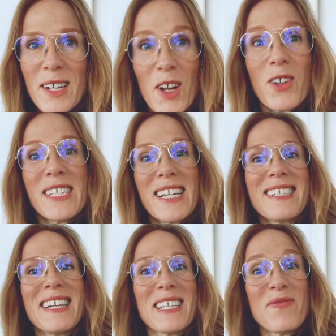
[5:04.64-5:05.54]
"Look,
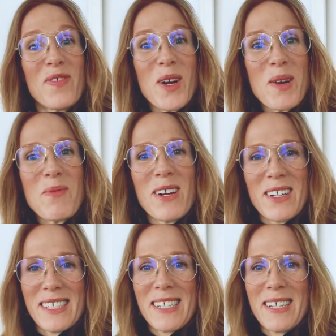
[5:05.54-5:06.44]
sissy, it's
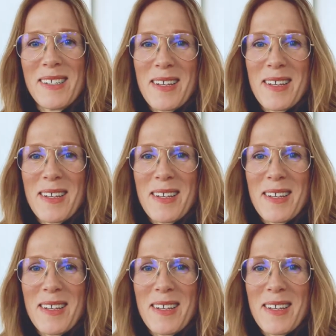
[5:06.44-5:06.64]
fireworks."